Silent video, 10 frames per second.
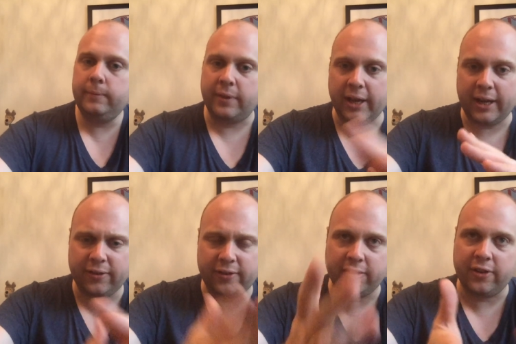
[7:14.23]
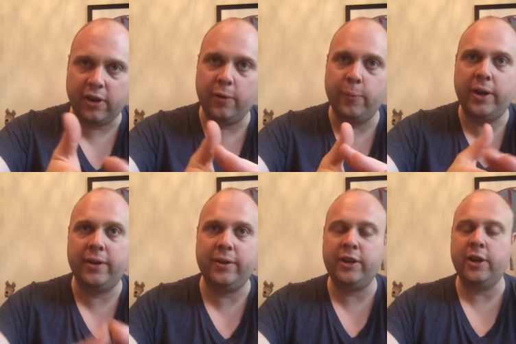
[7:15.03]
that's the time
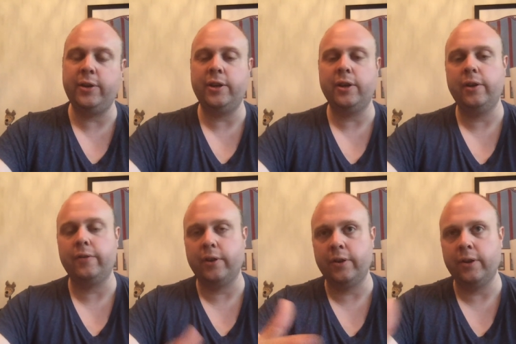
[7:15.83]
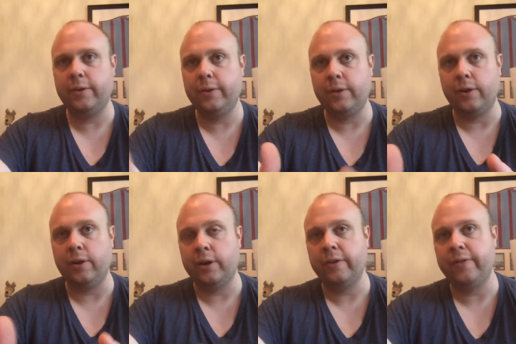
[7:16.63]
when you know you kind of gotta gotta
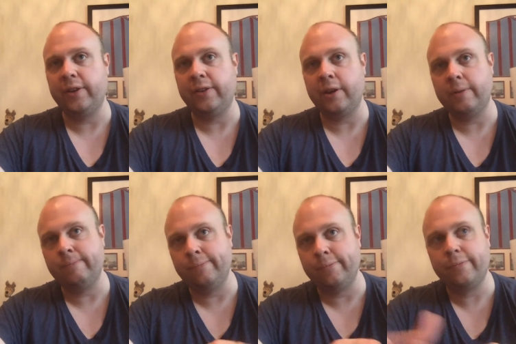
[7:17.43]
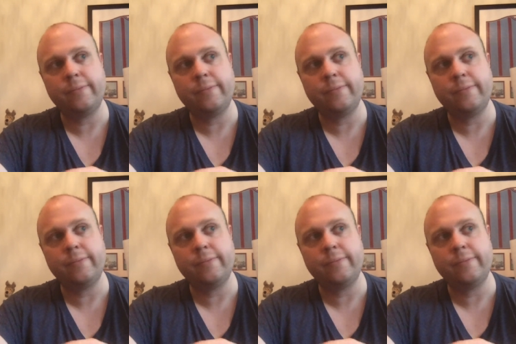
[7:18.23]
look at things and go, hmm,